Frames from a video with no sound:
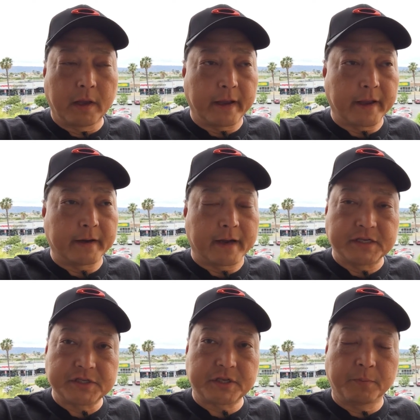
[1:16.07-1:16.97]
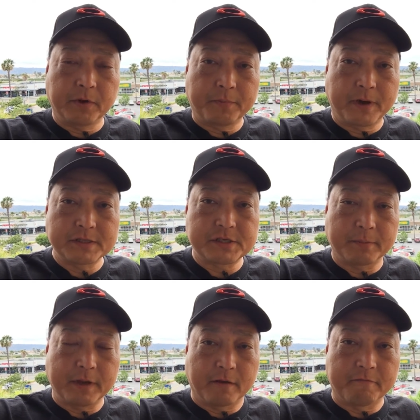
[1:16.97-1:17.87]
And I stumbled upon
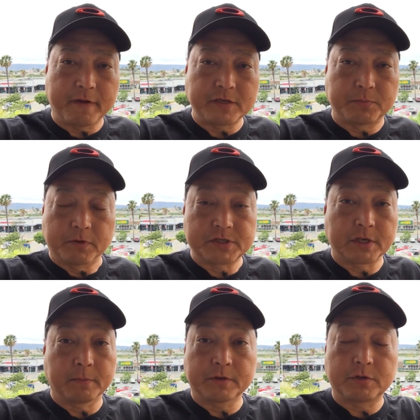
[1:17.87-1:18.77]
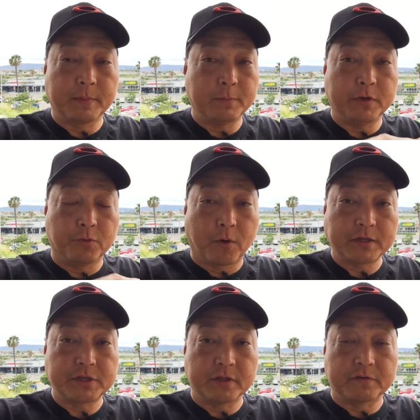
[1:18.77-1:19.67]
something on Facebook similar to maybe you
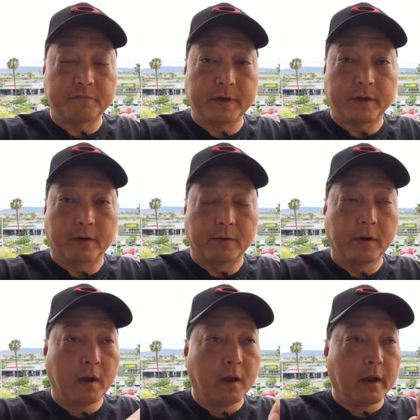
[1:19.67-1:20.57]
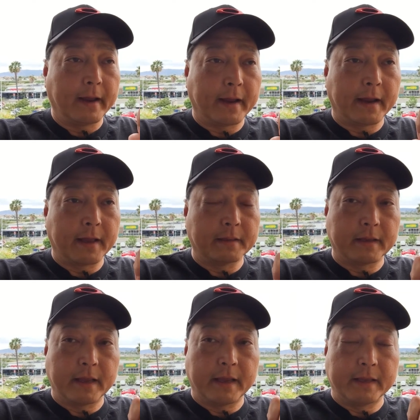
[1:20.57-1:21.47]
watching this video and
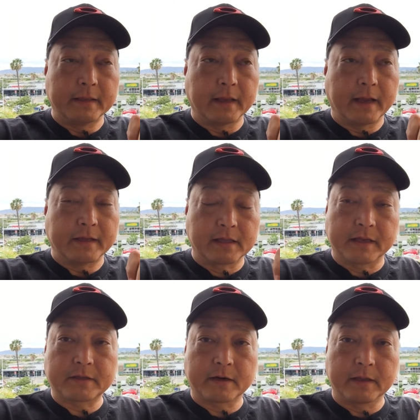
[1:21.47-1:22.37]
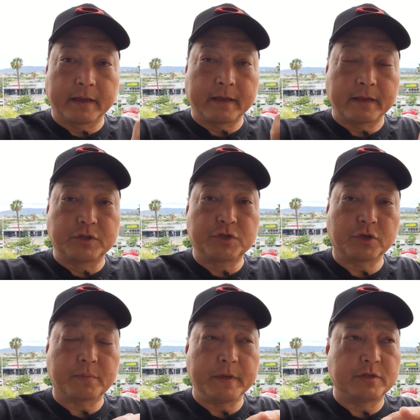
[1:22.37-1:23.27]
it I clicked on a link and it
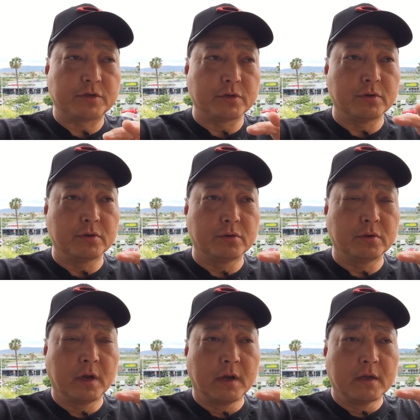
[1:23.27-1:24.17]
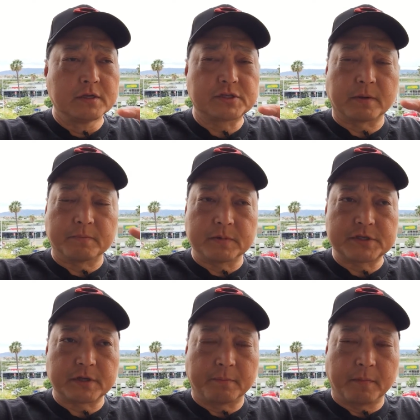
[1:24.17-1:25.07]
took me to some
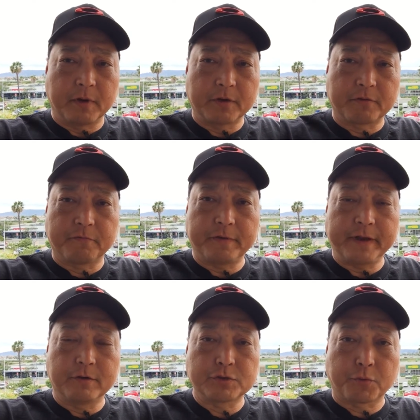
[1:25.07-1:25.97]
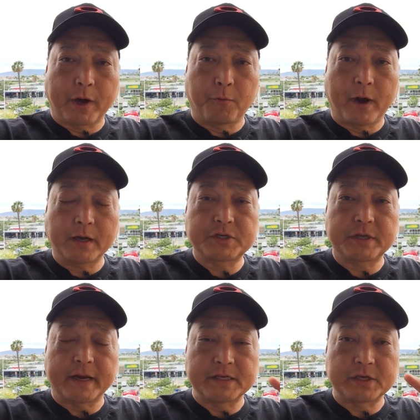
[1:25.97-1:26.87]
some other videos where I watched
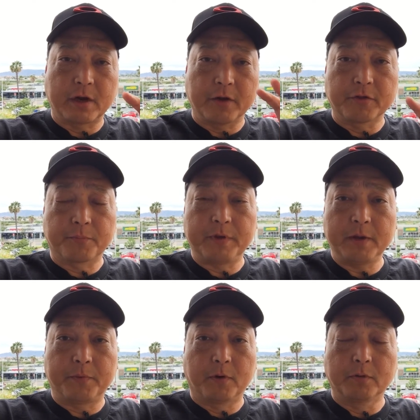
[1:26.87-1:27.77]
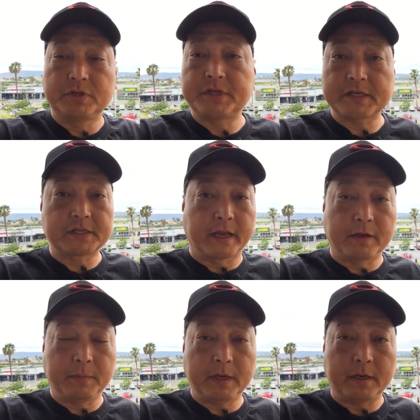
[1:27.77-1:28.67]
and I saw other people just
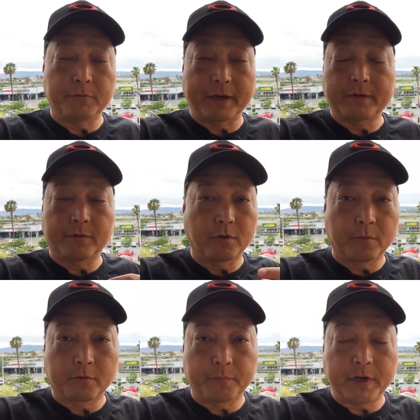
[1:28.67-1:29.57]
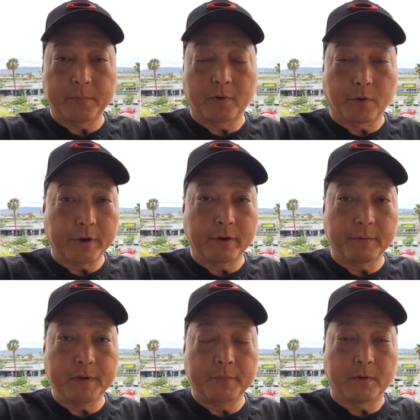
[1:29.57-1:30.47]
like me, right? They're normal people, ordinary
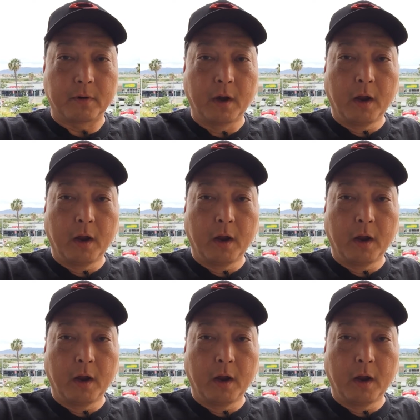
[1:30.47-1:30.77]
people